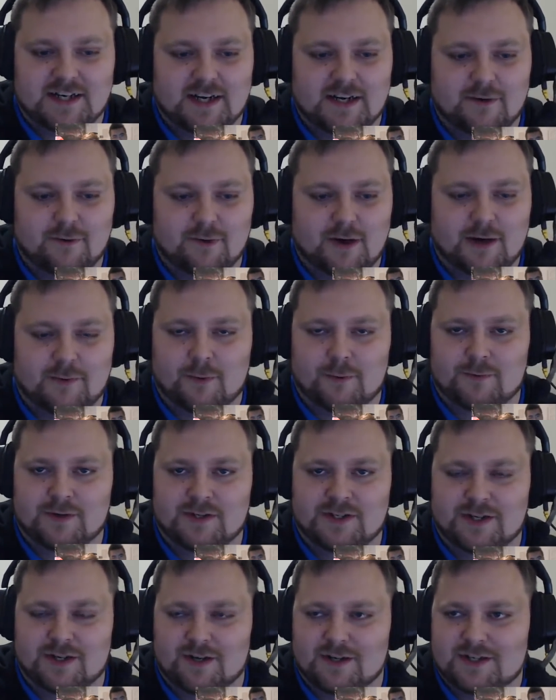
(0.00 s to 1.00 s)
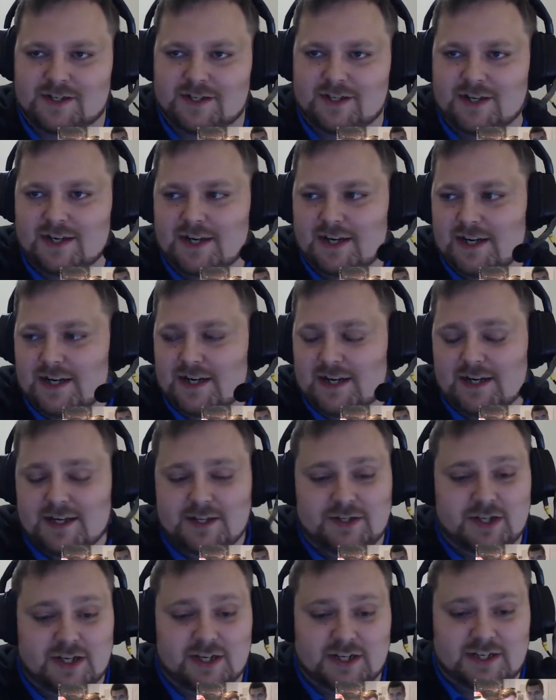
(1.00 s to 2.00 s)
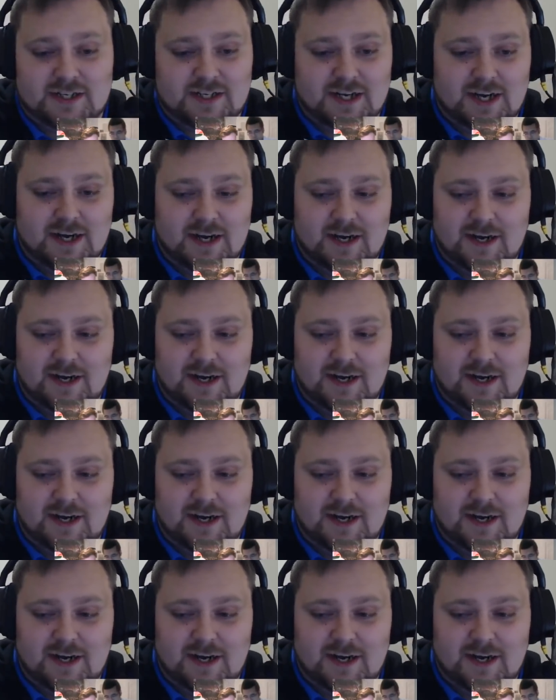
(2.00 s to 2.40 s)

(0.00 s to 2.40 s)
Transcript: incredible results. Just